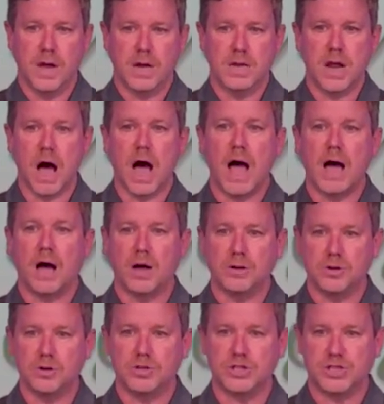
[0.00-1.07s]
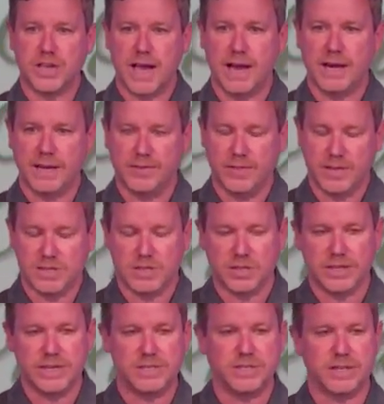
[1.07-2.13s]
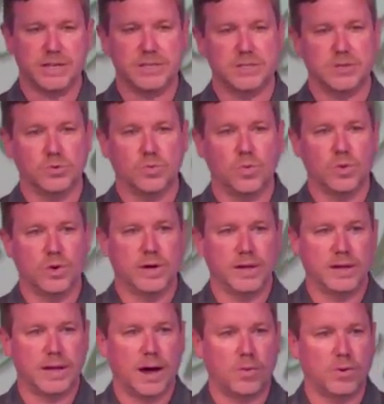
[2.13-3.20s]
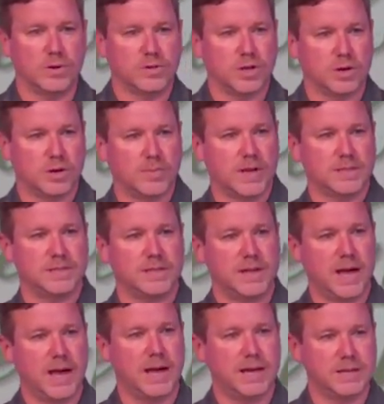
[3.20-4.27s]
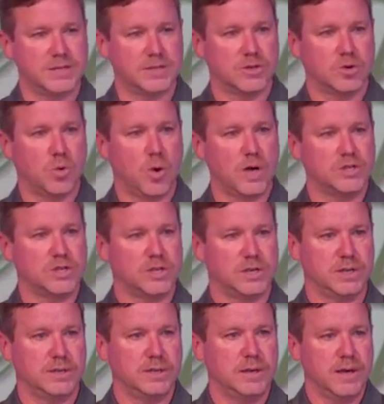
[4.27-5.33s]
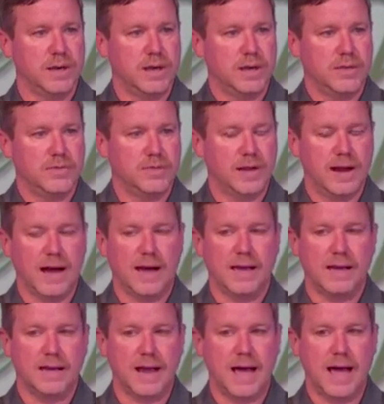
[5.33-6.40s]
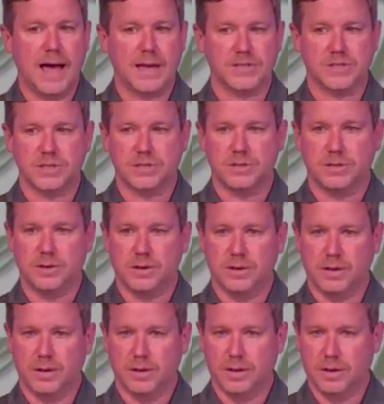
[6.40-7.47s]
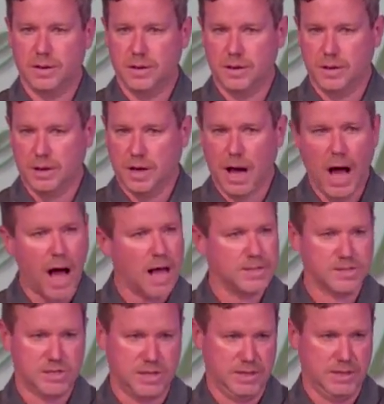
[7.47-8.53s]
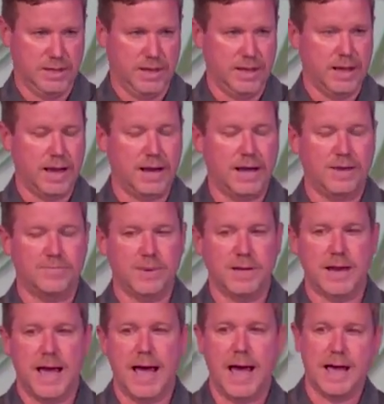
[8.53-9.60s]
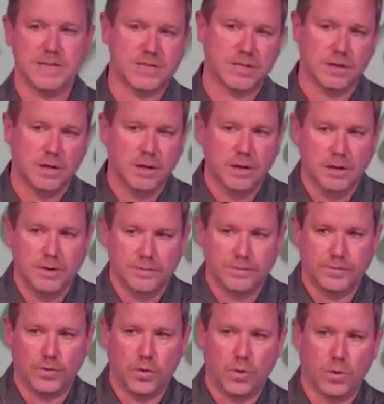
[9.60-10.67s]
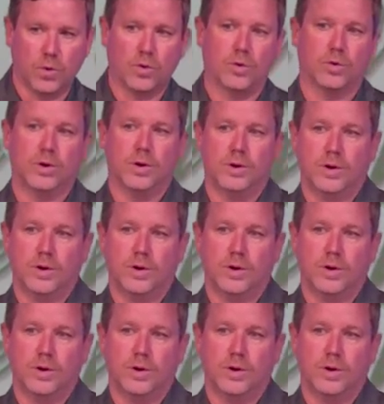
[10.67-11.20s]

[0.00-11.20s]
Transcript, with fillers: not understanding, and this leads into what I want to talk about today, is a question that I get asked constantly and have been asked for